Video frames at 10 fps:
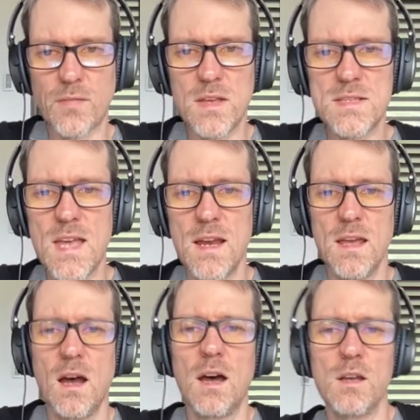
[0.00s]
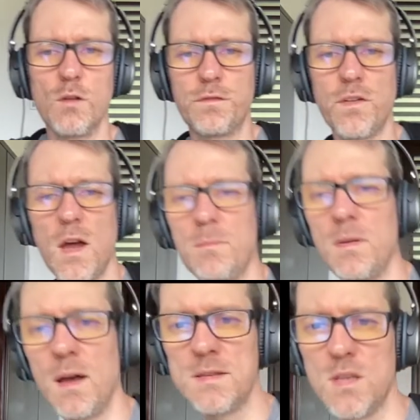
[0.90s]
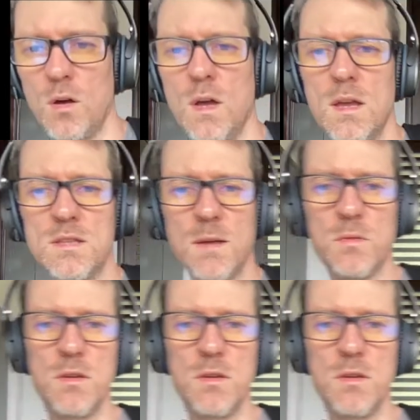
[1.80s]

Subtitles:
Set audio from, so subgroup,